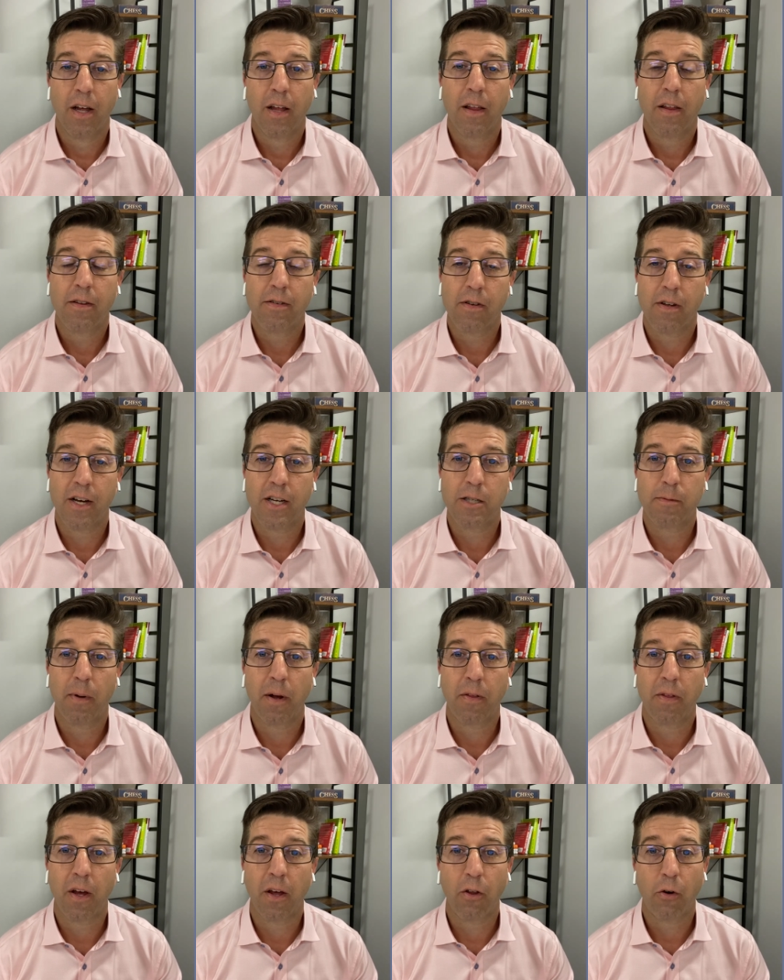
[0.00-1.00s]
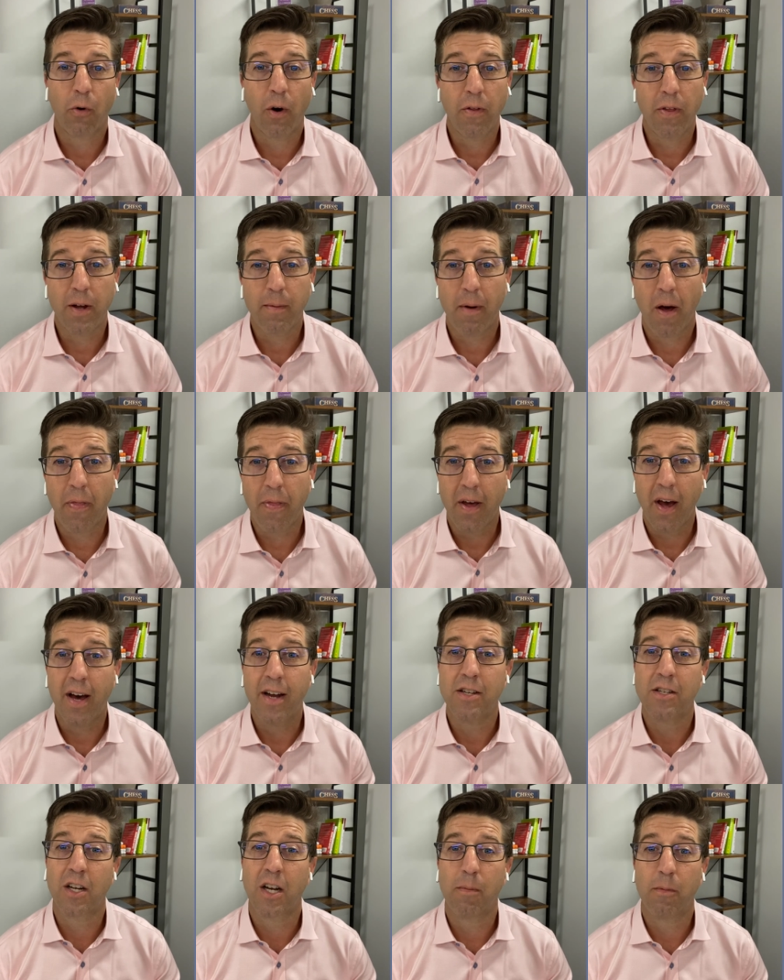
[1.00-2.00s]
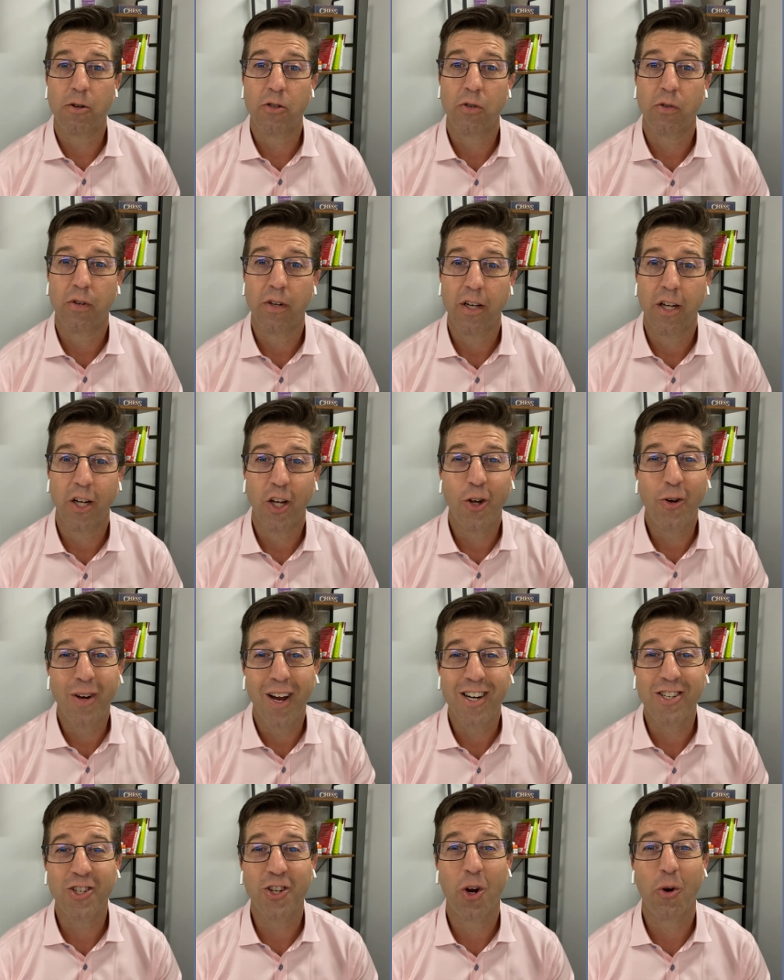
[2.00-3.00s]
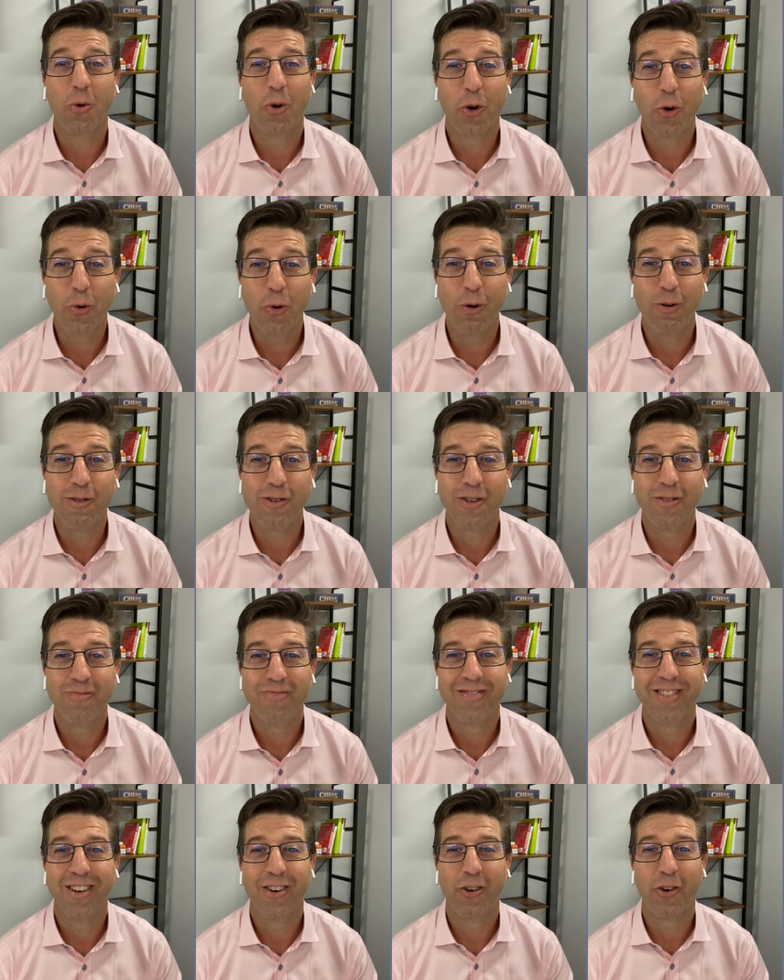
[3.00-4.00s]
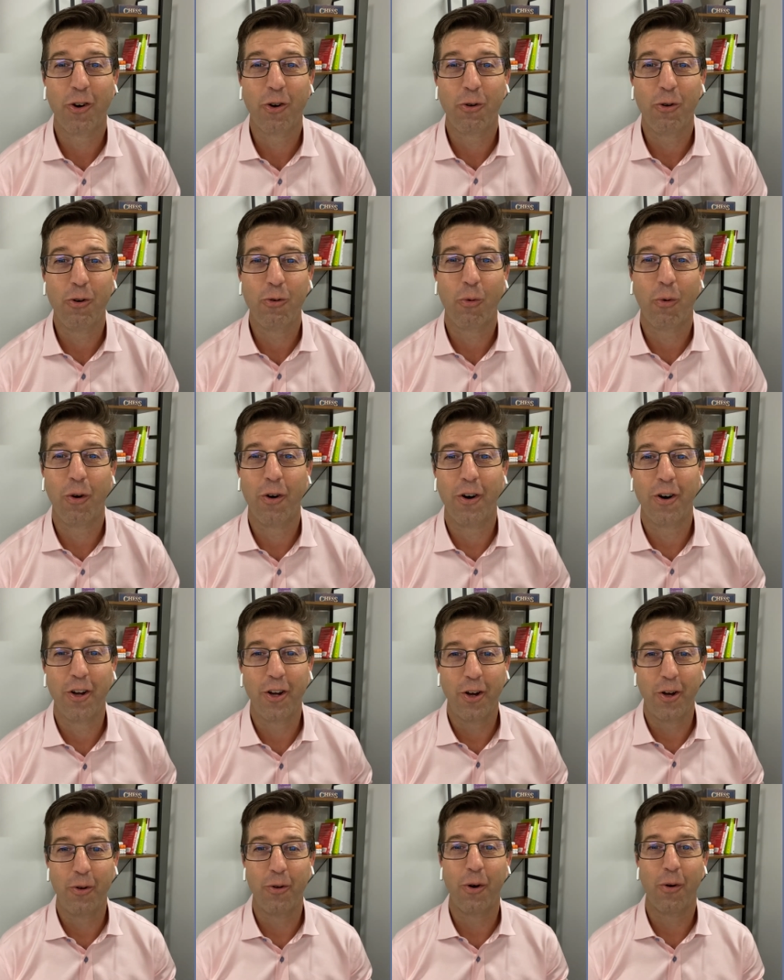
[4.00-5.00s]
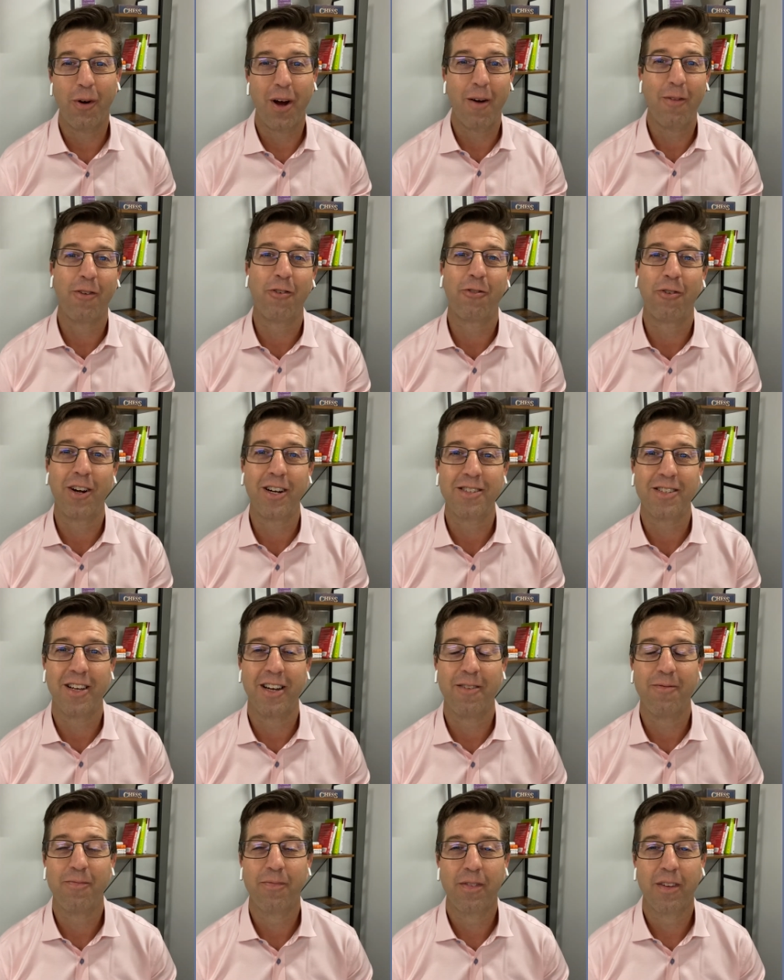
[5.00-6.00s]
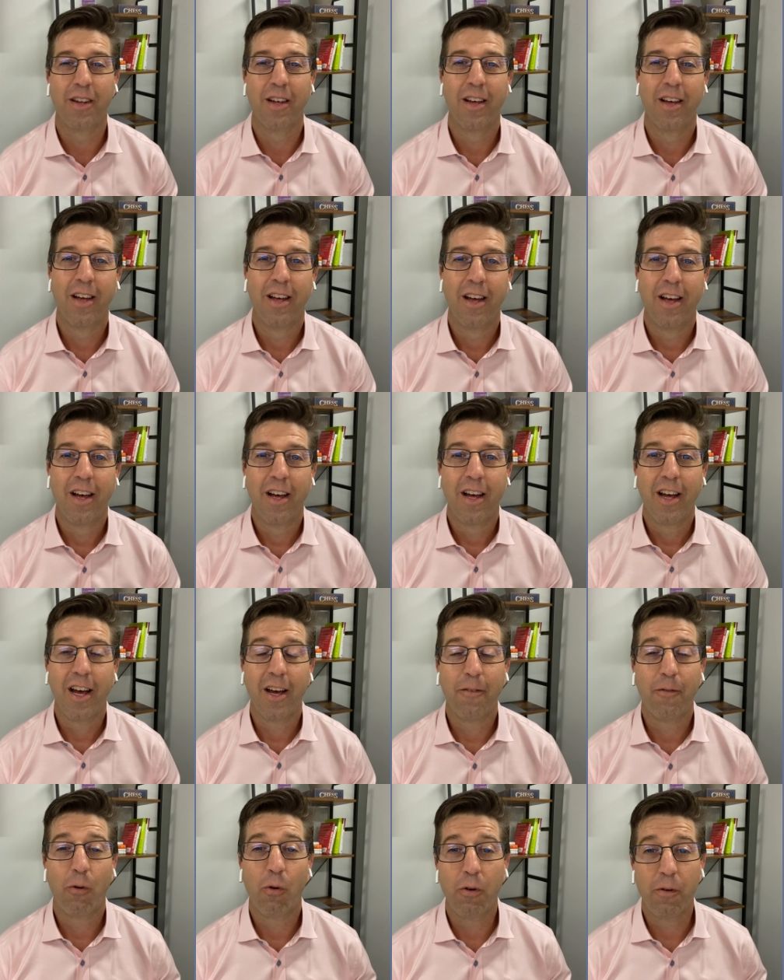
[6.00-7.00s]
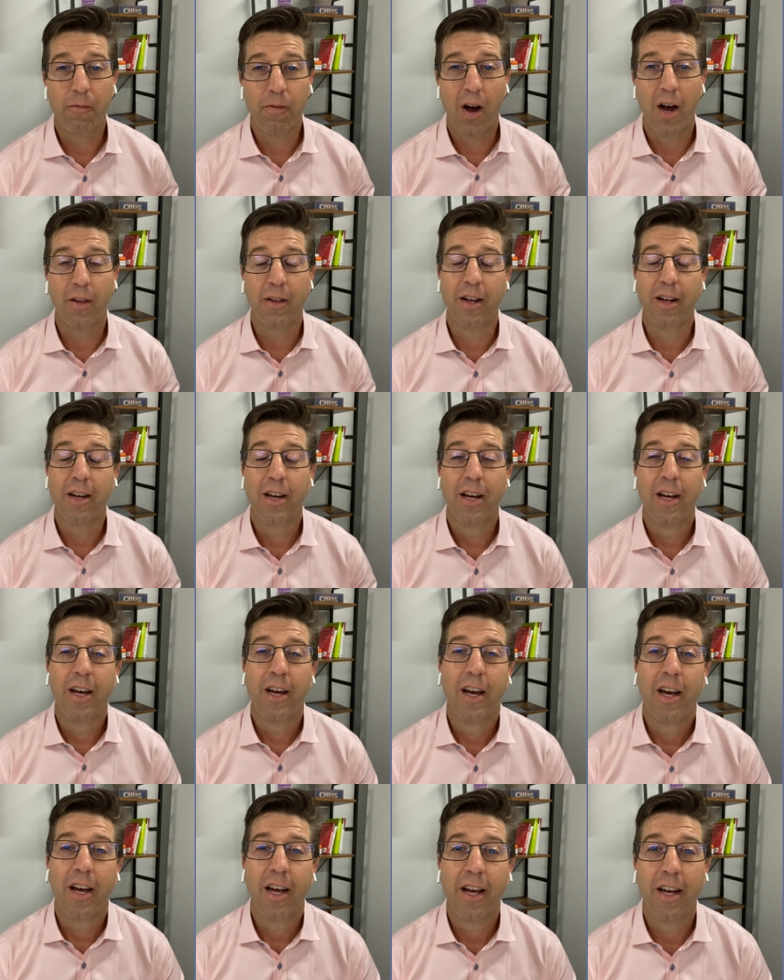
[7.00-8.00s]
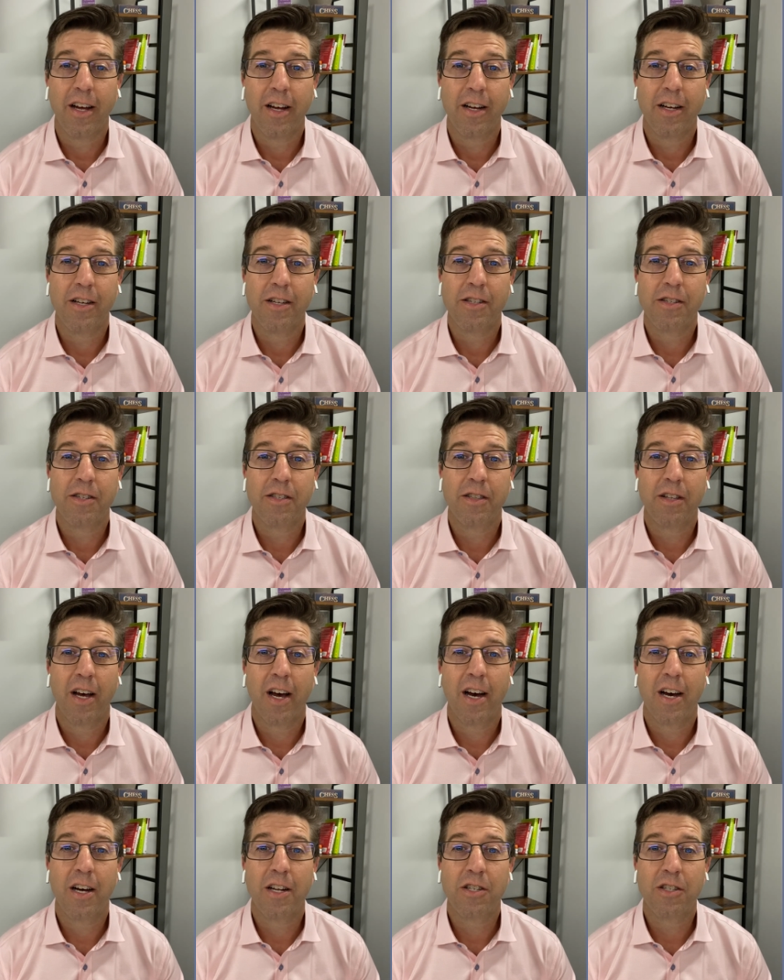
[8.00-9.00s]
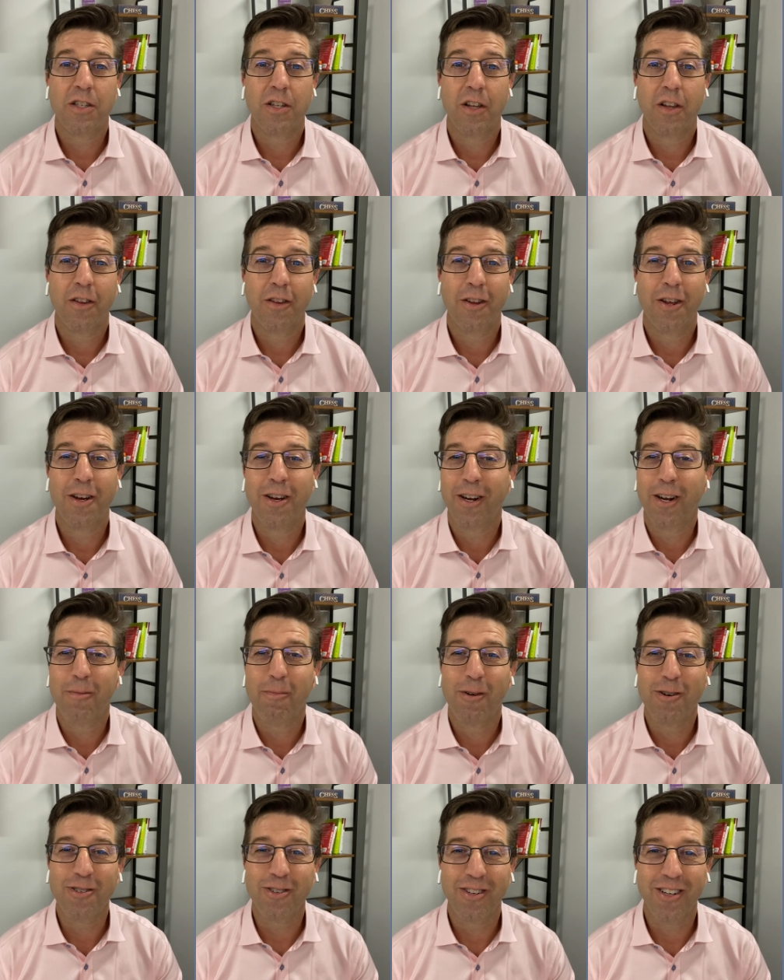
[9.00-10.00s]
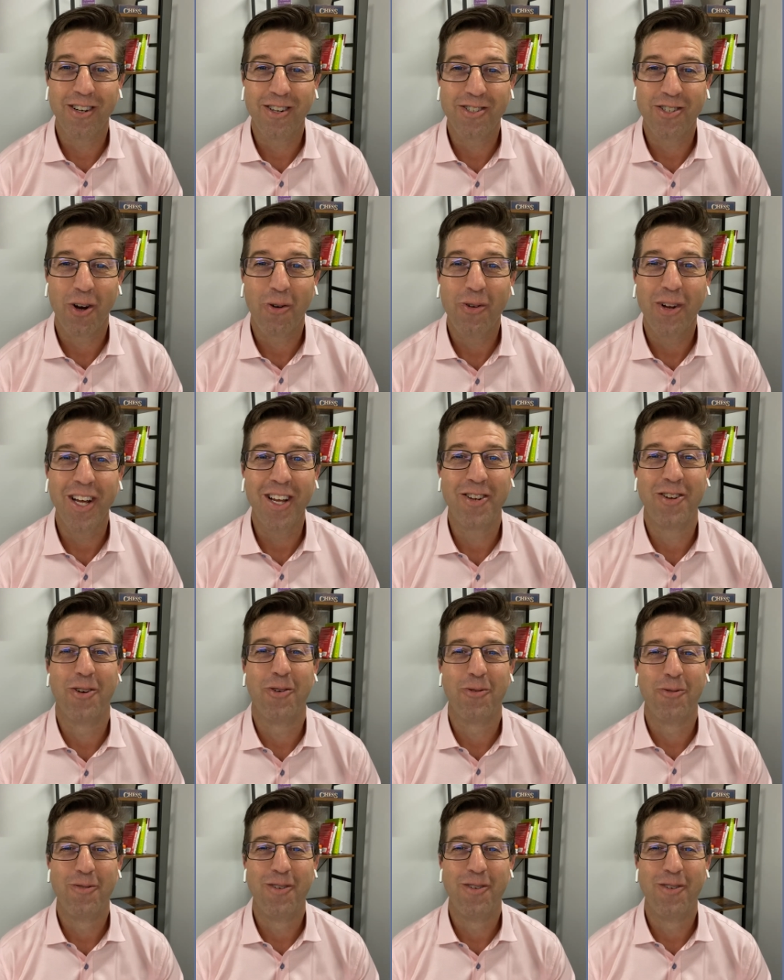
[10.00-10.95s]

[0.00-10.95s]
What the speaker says: So that's a big thing. The great thing about that is commercial lending, you can actually go recruit where you don't have the strengths in. And fourth and finally is that commercial lenders don't need you.